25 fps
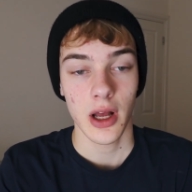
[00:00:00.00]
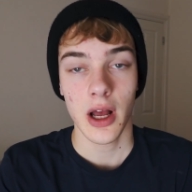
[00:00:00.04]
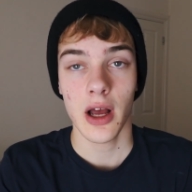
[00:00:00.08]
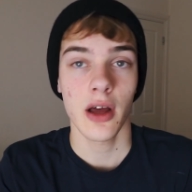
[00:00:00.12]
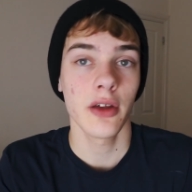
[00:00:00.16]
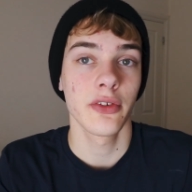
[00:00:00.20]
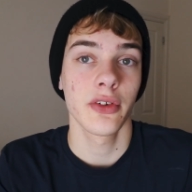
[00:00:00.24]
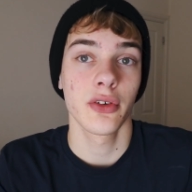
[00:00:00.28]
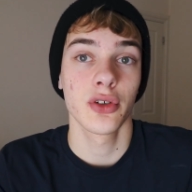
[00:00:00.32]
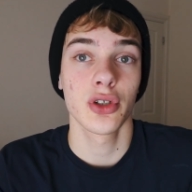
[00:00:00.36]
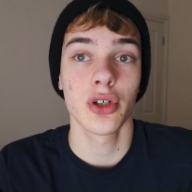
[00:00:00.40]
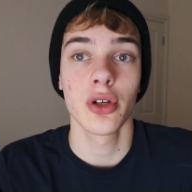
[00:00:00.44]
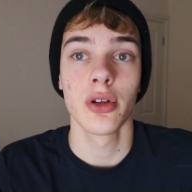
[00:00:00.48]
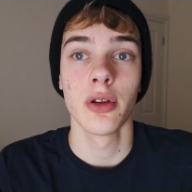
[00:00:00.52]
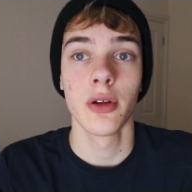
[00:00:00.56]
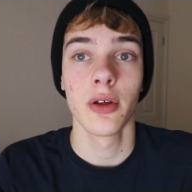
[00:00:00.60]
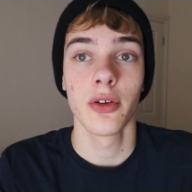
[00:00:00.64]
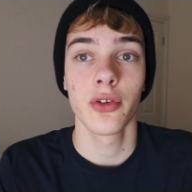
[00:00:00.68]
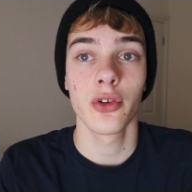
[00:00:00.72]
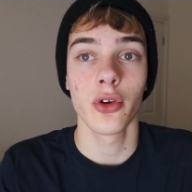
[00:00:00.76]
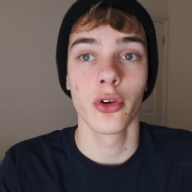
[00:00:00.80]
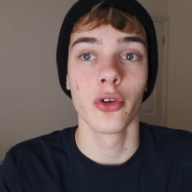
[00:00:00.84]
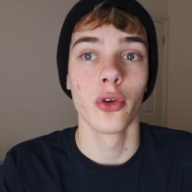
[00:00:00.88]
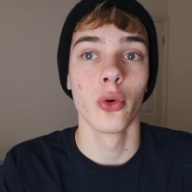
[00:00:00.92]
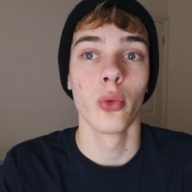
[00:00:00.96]
As I've shown you,
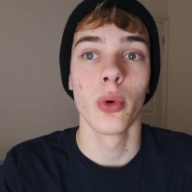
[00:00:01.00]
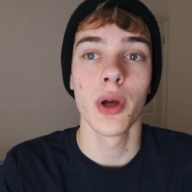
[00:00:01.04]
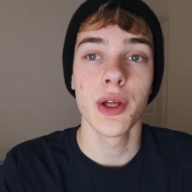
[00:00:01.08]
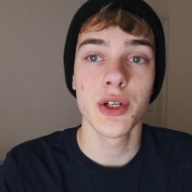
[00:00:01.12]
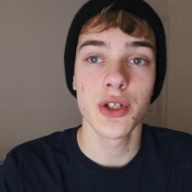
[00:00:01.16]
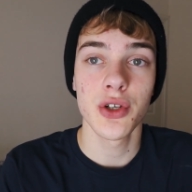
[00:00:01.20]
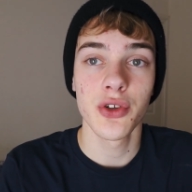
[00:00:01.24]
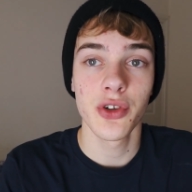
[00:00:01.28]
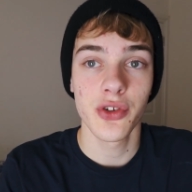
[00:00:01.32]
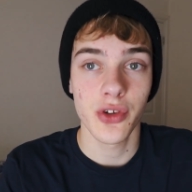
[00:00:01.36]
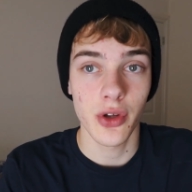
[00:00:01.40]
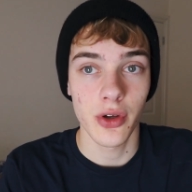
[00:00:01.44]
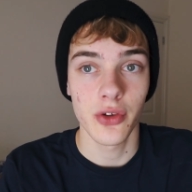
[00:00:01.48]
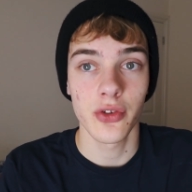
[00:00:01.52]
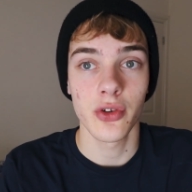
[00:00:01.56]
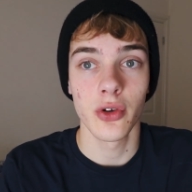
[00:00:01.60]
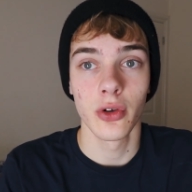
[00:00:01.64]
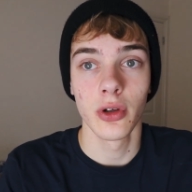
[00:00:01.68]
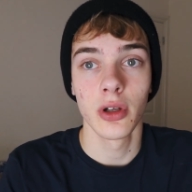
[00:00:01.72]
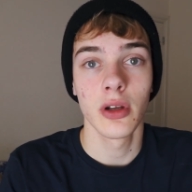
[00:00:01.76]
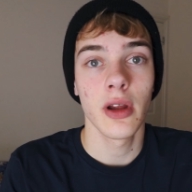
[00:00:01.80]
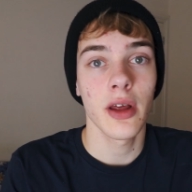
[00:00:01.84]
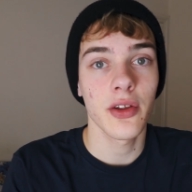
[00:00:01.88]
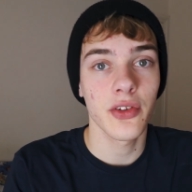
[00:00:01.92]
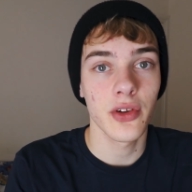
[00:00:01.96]
it's got Norwegian, so it's
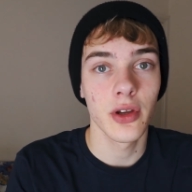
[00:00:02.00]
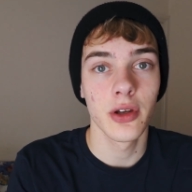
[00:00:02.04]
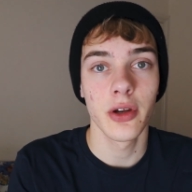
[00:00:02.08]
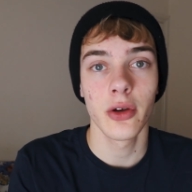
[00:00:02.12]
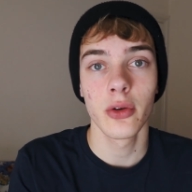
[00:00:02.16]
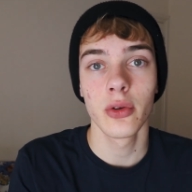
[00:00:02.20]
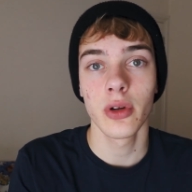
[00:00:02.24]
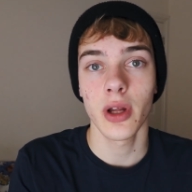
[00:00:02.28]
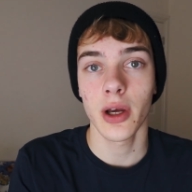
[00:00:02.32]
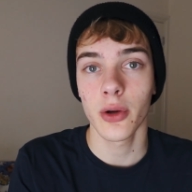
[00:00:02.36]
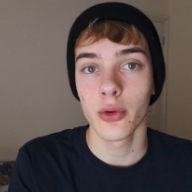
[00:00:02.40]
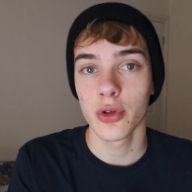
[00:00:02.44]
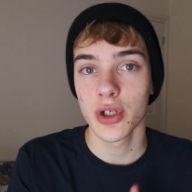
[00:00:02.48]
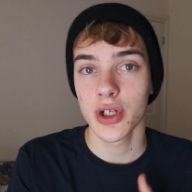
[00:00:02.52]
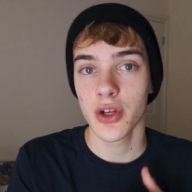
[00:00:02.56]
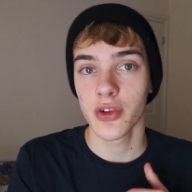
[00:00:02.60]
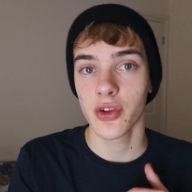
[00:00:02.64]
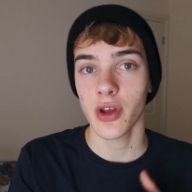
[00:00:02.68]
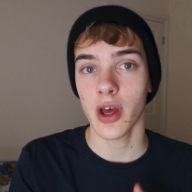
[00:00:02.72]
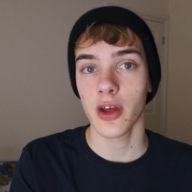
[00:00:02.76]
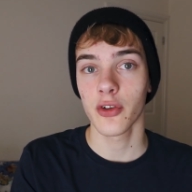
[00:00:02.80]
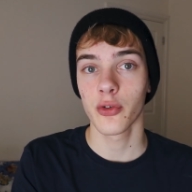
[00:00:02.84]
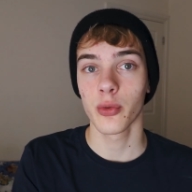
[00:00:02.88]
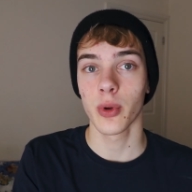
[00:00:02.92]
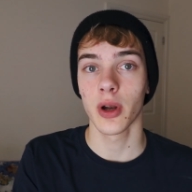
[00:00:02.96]
got lesser known
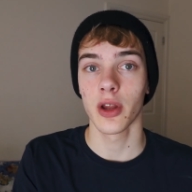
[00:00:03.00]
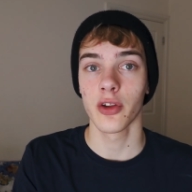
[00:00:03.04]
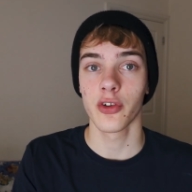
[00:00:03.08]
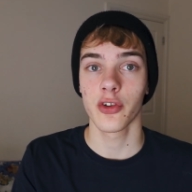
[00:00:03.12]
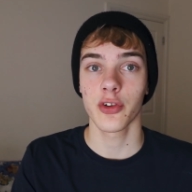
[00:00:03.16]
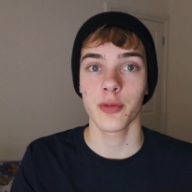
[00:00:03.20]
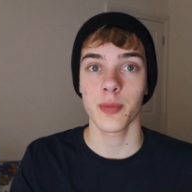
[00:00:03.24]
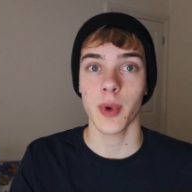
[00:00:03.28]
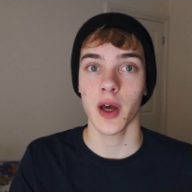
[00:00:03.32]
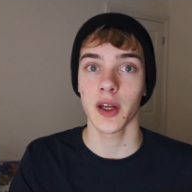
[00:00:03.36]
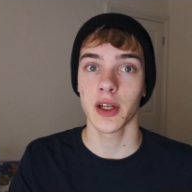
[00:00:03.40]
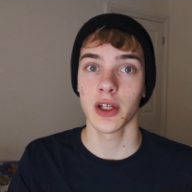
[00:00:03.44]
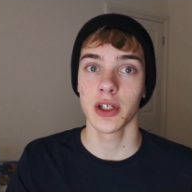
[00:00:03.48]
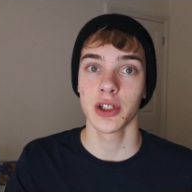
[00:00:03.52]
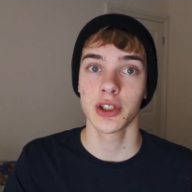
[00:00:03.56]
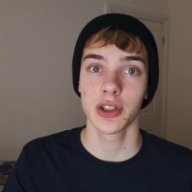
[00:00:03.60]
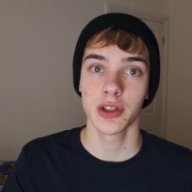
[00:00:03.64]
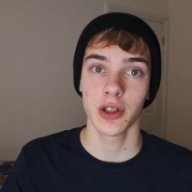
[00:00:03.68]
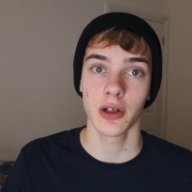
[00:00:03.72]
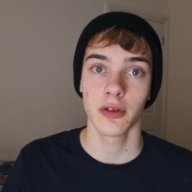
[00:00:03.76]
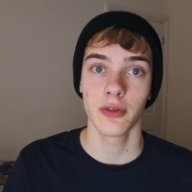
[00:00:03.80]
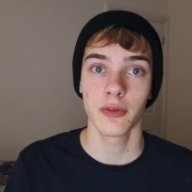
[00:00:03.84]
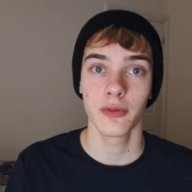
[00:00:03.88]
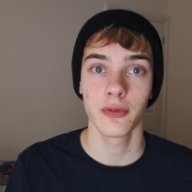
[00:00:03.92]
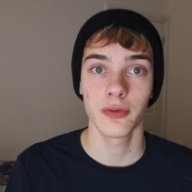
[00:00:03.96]
languages, as well as
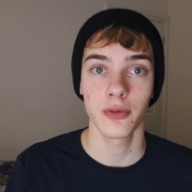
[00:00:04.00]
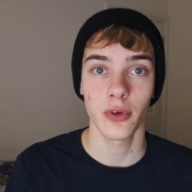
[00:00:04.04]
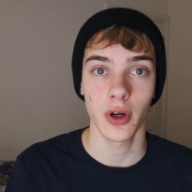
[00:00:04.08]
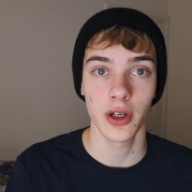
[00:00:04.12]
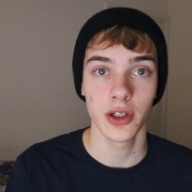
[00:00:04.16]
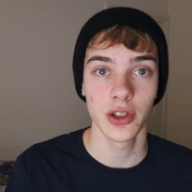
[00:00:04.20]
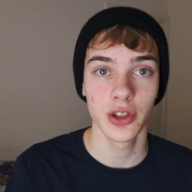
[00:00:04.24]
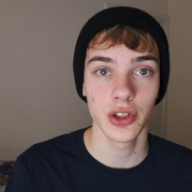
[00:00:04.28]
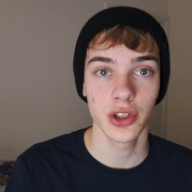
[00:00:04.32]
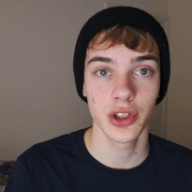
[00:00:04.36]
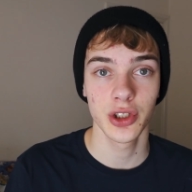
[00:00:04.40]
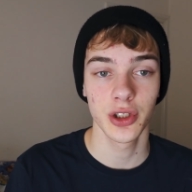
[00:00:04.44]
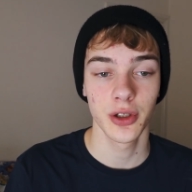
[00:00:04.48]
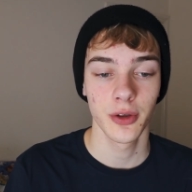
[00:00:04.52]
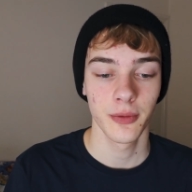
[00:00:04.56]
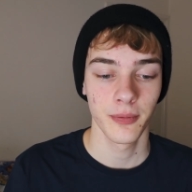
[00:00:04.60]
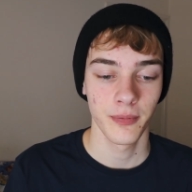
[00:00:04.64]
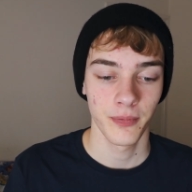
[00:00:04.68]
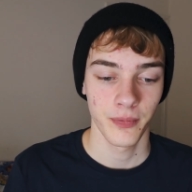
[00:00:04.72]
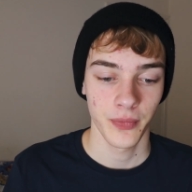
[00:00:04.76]
Spanish, French,